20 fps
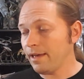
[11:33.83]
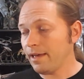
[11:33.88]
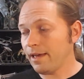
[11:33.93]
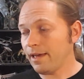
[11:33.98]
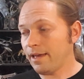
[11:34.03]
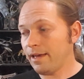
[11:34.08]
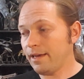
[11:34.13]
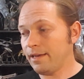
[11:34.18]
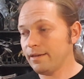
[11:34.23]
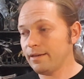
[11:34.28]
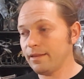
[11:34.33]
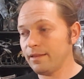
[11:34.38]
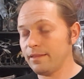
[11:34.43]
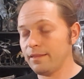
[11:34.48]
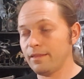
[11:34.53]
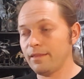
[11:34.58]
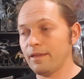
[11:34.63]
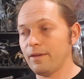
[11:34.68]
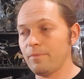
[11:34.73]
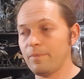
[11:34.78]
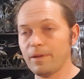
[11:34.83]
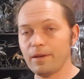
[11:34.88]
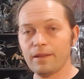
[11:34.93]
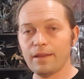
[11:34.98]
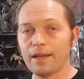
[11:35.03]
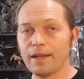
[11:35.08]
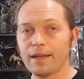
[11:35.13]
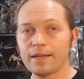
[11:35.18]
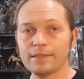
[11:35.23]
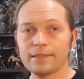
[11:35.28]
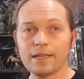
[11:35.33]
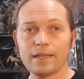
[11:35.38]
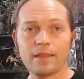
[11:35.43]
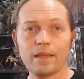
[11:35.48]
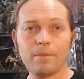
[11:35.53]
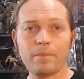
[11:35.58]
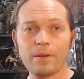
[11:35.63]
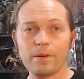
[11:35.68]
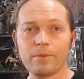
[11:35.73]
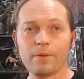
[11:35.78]
And they've been, like I said,
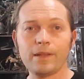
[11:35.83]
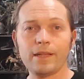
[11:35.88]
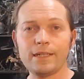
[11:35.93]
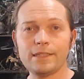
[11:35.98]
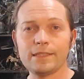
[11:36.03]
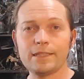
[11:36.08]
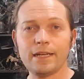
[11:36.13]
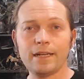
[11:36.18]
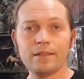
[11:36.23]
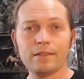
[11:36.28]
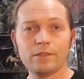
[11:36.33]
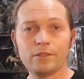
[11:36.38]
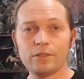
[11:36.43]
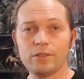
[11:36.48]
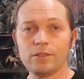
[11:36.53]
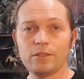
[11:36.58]
they've been releasing,